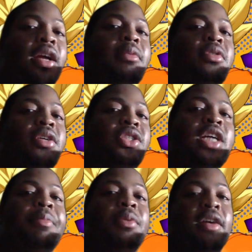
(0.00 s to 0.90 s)
up to a
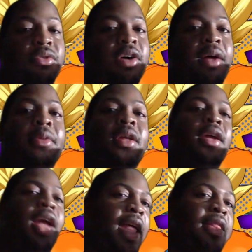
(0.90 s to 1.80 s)
shop level up,
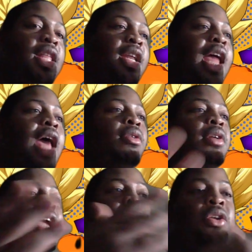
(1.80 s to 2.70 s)
and then that'll
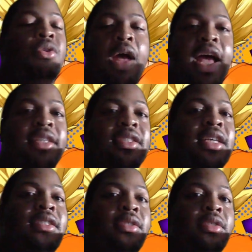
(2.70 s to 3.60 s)
gain you
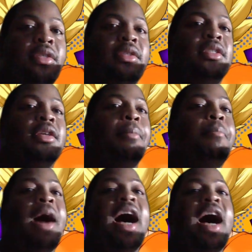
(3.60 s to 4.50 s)
access to
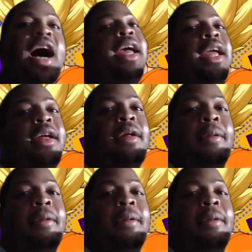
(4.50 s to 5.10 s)
buy